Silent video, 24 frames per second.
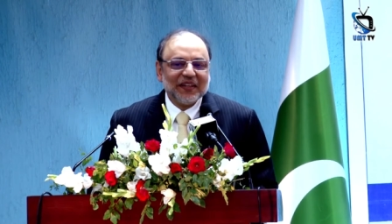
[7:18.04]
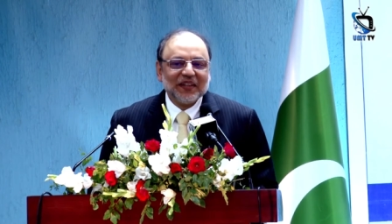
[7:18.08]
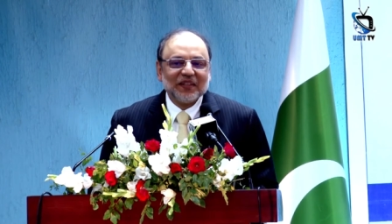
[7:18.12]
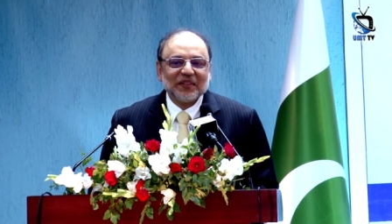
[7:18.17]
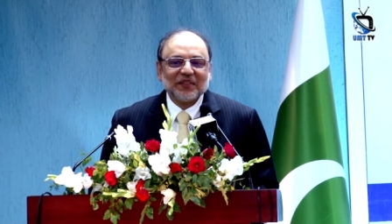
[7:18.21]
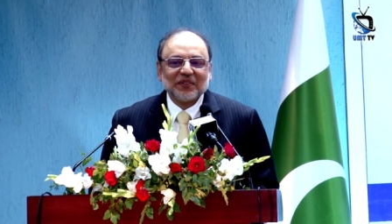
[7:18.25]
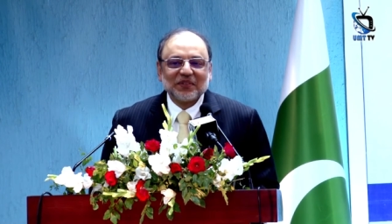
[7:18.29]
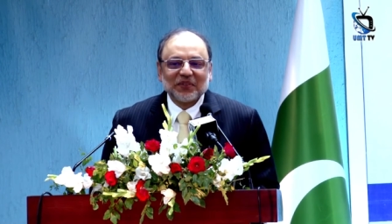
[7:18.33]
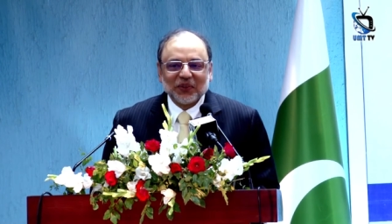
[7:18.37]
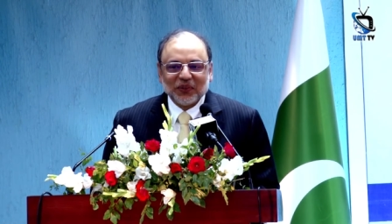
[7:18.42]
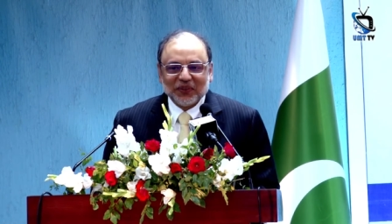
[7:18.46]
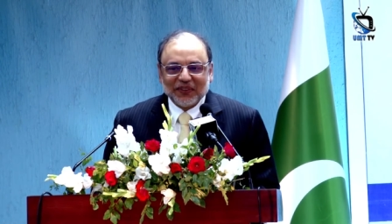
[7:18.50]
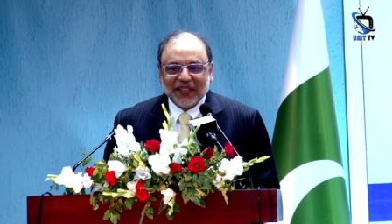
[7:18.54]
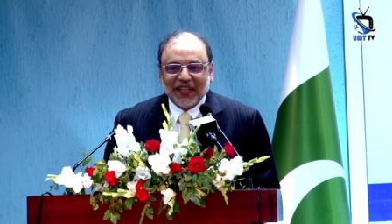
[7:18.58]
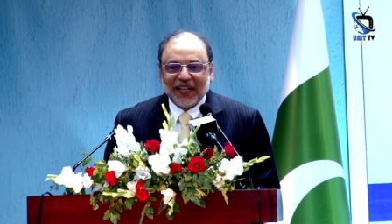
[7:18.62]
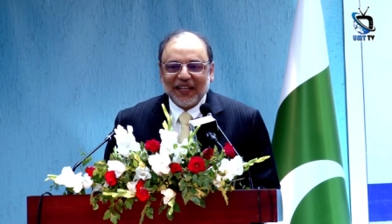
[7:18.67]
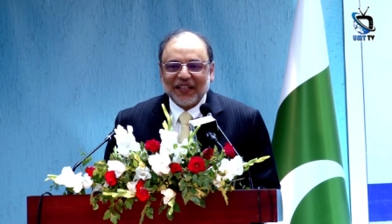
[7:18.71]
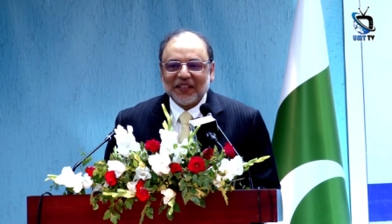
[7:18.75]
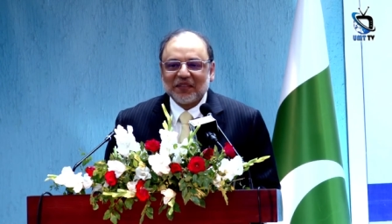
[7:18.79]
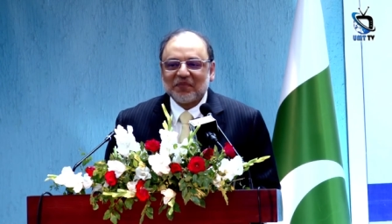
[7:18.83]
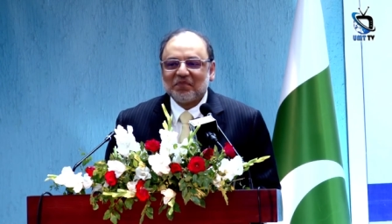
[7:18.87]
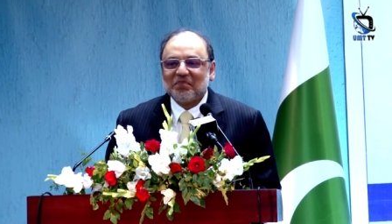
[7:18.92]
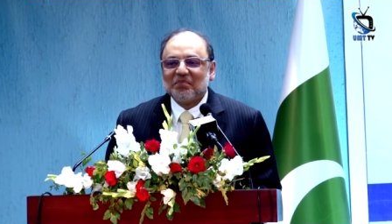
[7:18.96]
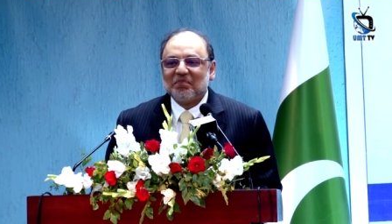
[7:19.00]
so
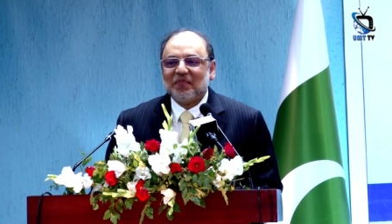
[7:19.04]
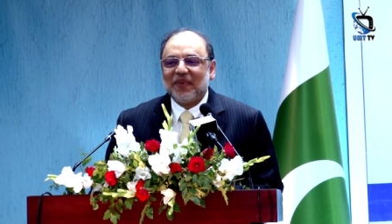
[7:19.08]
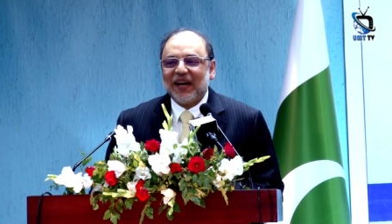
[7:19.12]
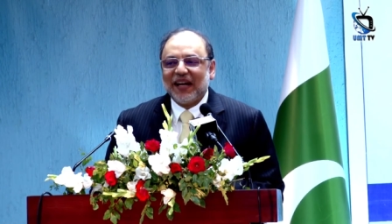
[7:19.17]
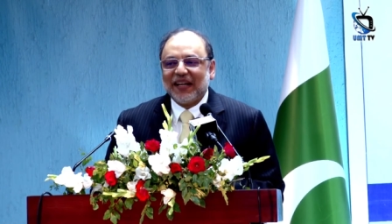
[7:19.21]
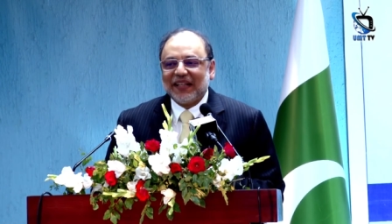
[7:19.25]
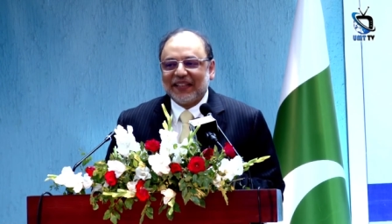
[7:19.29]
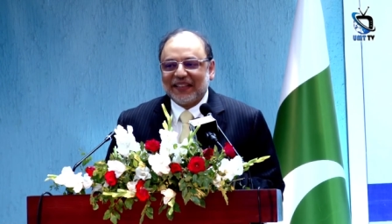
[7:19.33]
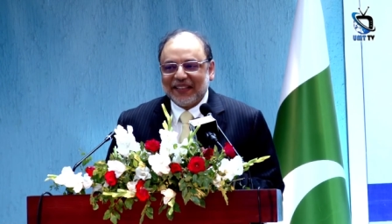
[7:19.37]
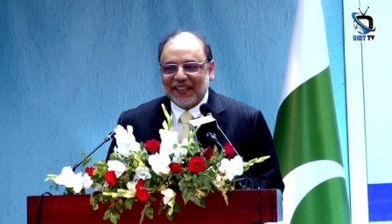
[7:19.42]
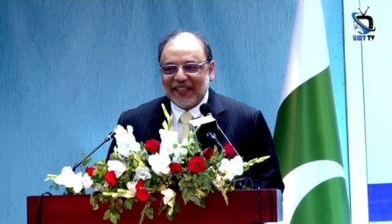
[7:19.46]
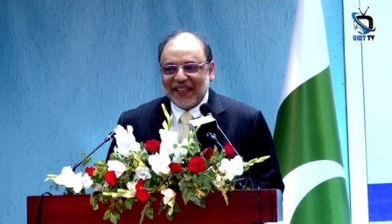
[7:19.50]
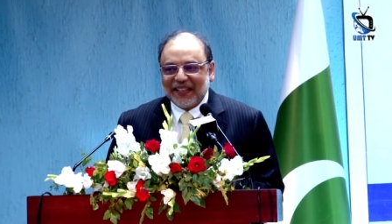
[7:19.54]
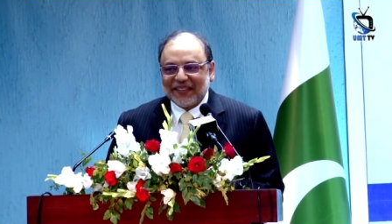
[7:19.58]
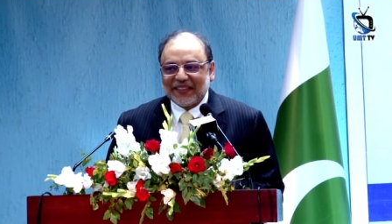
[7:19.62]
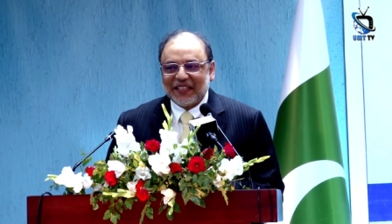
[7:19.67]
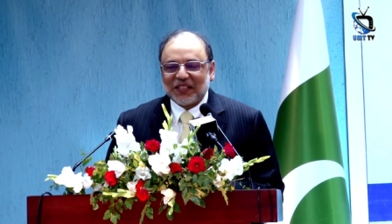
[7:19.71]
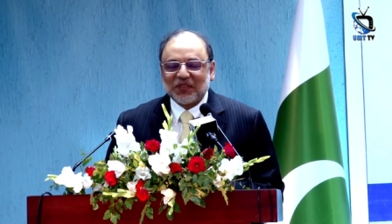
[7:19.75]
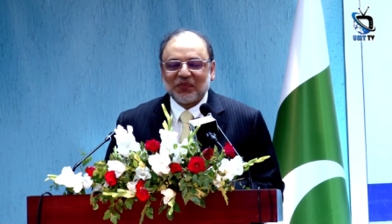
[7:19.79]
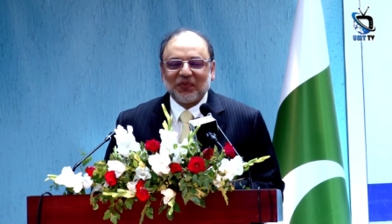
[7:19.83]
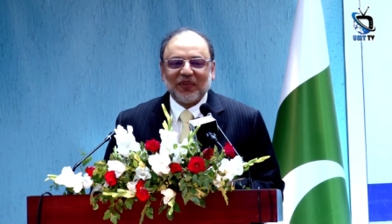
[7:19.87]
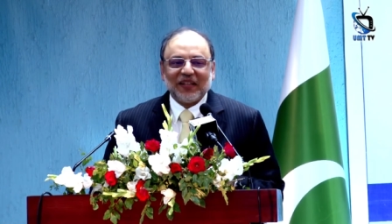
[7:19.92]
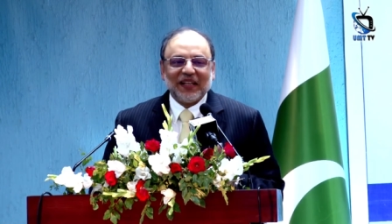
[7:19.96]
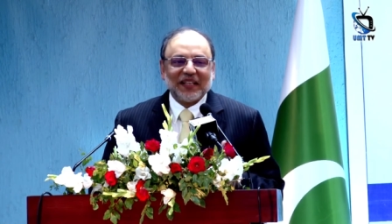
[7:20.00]
that my days
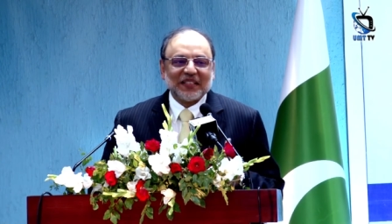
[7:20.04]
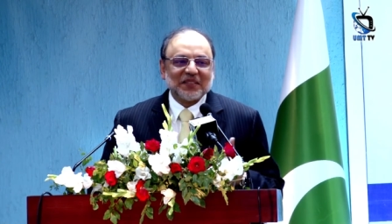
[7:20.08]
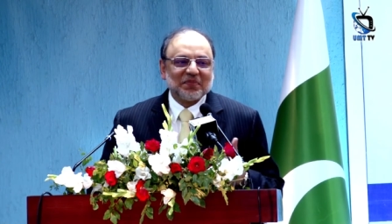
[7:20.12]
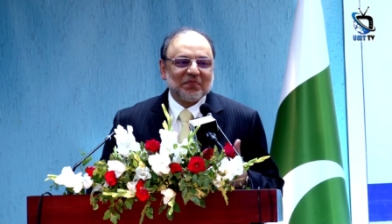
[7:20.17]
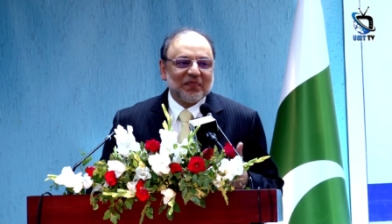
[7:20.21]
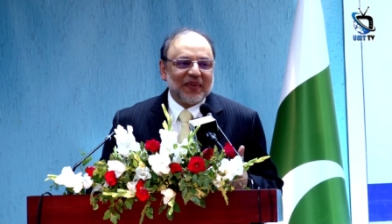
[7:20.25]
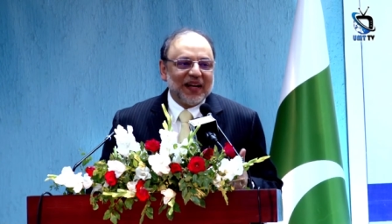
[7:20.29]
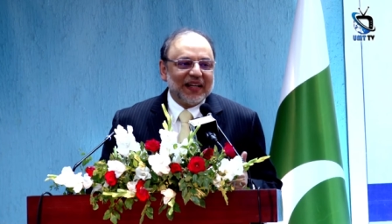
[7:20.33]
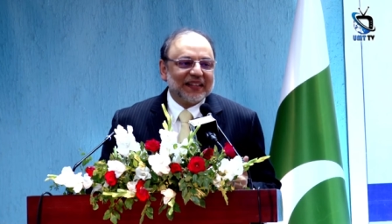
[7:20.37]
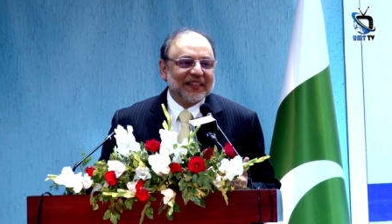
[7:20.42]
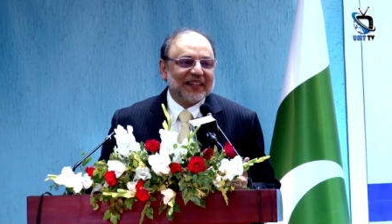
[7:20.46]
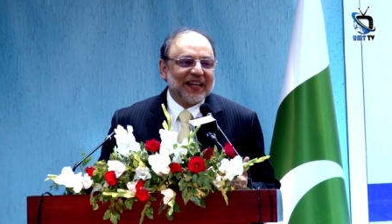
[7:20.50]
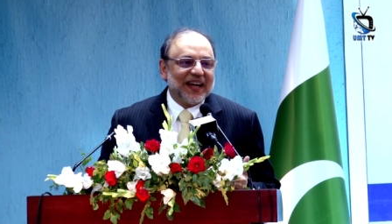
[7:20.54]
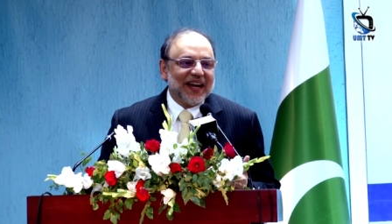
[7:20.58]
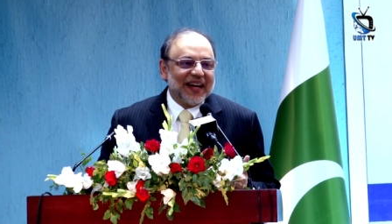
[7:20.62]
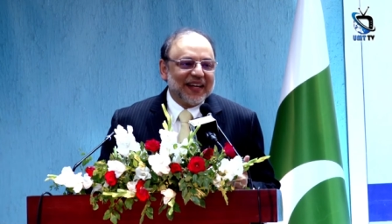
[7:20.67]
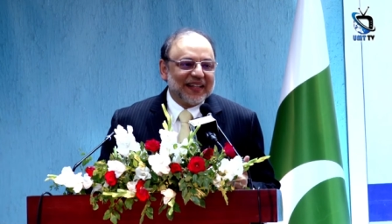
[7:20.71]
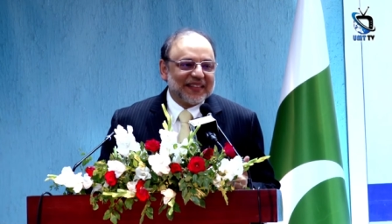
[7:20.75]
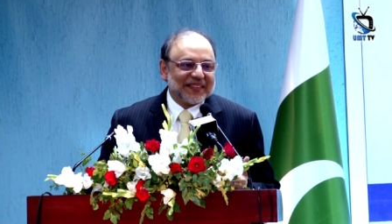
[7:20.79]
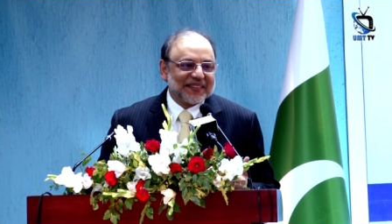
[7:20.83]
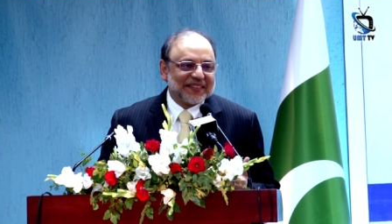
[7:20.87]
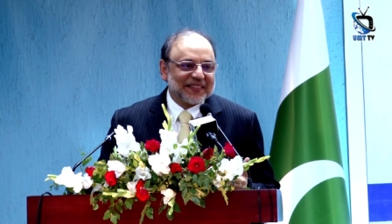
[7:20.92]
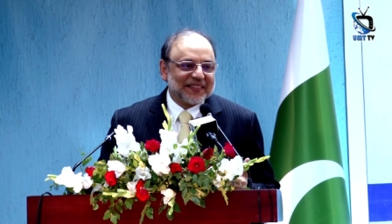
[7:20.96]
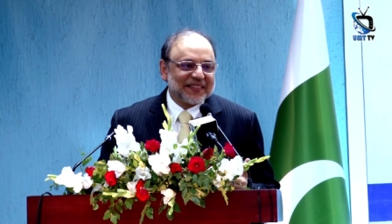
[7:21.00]
as well as my
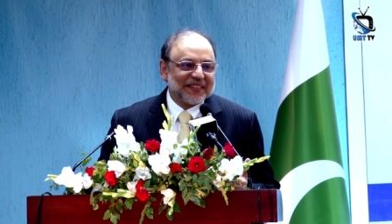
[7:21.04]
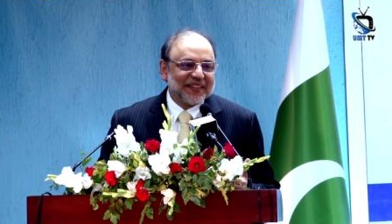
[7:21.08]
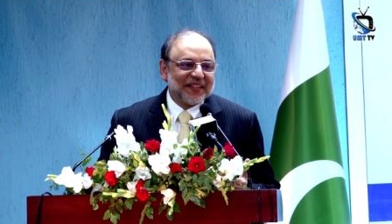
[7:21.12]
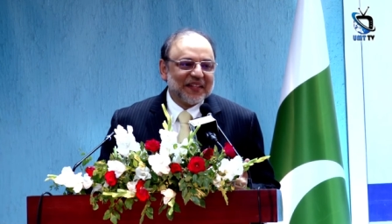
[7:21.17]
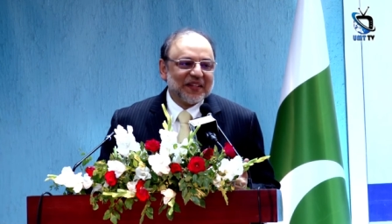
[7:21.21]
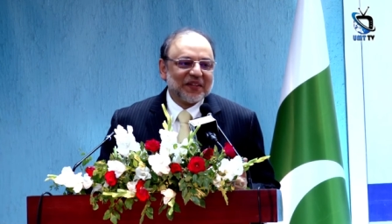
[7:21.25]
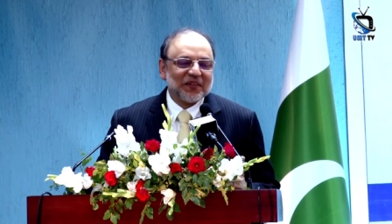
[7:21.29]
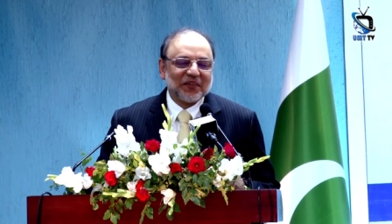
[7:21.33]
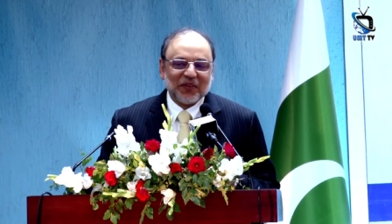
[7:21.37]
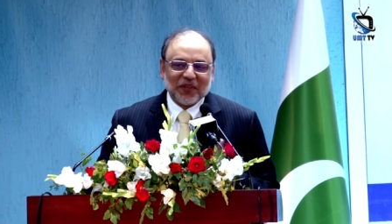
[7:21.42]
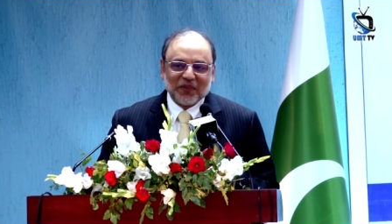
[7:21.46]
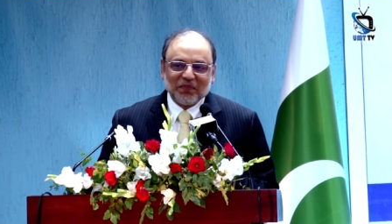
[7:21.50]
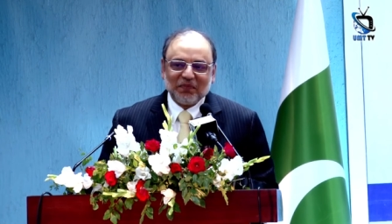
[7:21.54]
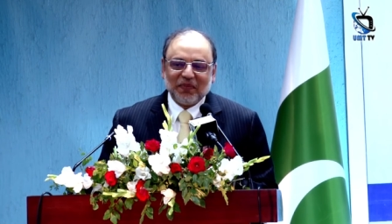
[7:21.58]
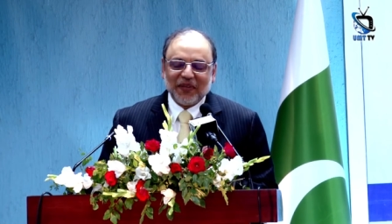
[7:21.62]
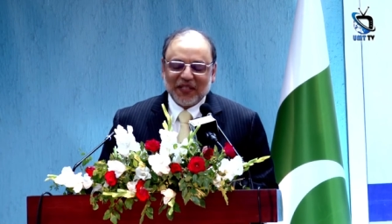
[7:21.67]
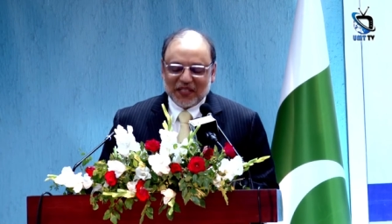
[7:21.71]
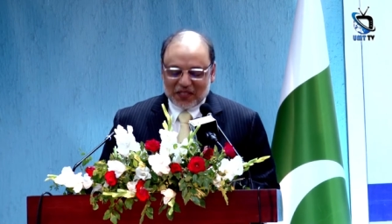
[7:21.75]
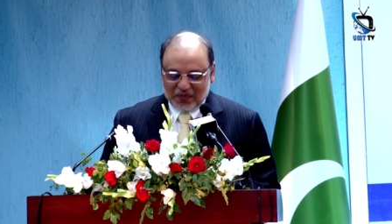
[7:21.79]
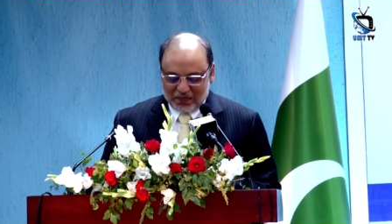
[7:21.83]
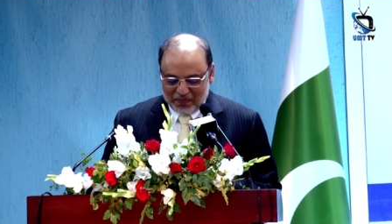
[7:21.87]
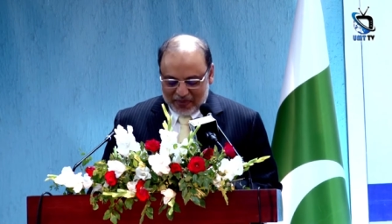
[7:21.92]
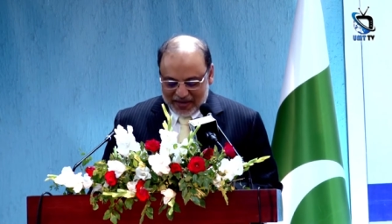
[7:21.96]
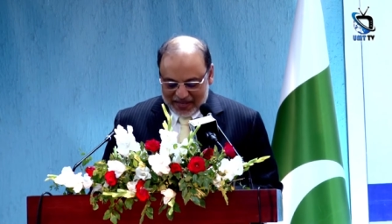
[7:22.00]
nights could be
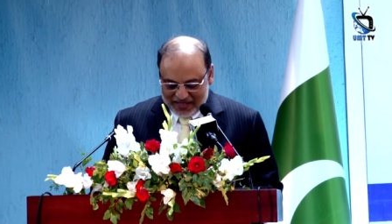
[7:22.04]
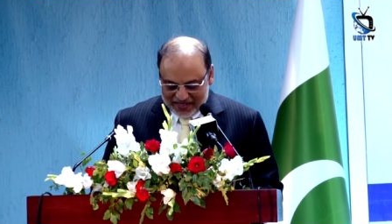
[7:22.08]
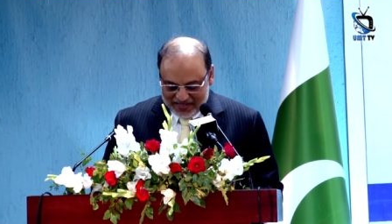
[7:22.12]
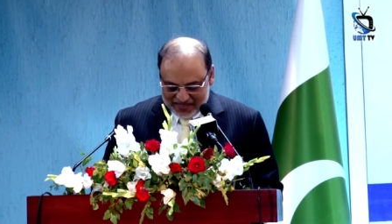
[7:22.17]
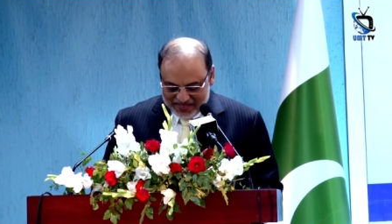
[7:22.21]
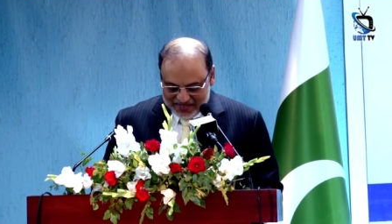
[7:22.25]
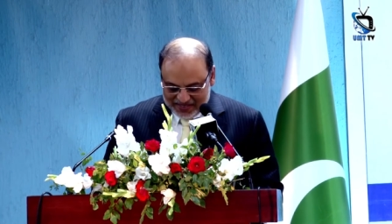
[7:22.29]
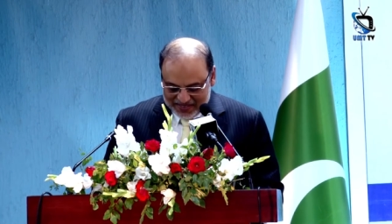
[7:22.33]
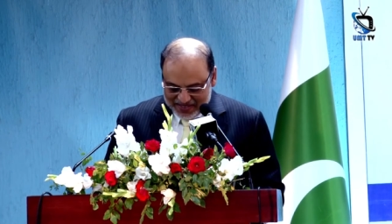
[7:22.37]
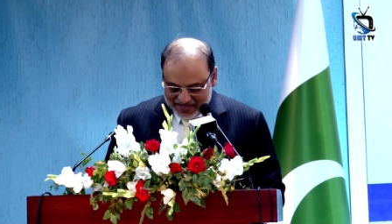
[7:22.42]
spent